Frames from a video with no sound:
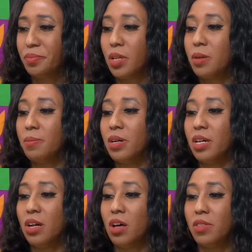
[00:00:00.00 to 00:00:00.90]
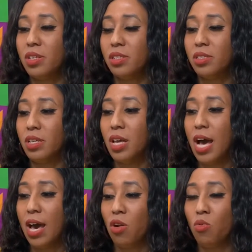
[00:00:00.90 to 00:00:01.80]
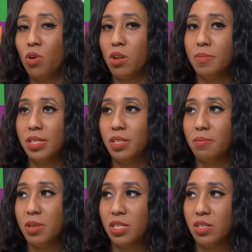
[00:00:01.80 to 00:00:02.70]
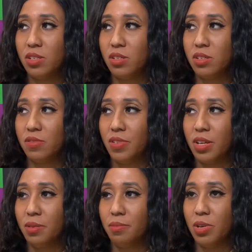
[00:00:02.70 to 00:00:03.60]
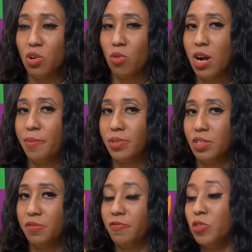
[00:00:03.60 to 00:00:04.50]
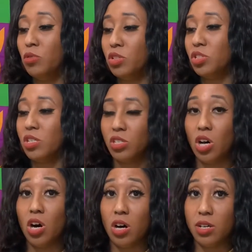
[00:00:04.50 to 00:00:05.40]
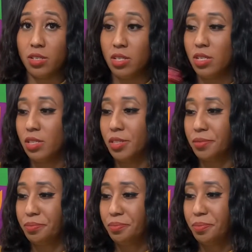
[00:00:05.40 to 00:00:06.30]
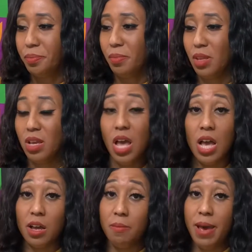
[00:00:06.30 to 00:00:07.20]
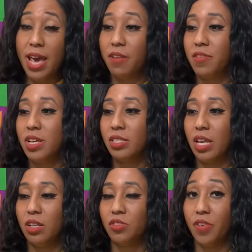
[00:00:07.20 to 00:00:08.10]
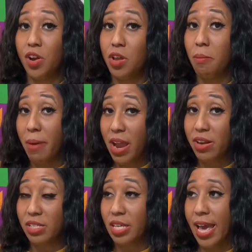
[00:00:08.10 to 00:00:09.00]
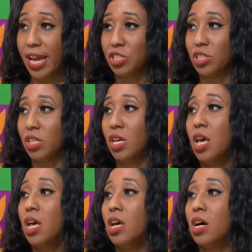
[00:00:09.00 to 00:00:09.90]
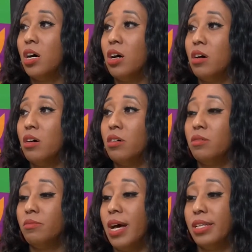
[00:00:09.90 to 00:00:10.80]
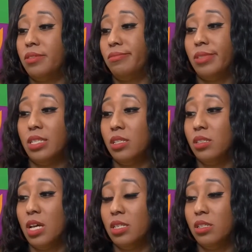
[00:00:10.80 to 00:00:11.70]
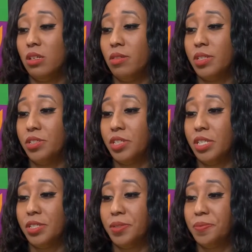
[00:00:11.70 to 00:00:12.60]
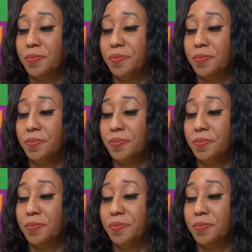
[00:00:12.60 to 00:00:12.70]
But all this I don't want to be submissive and be cooperative foolishness caused this combativeness, and it's very embarrassing actually. I just don't understand it.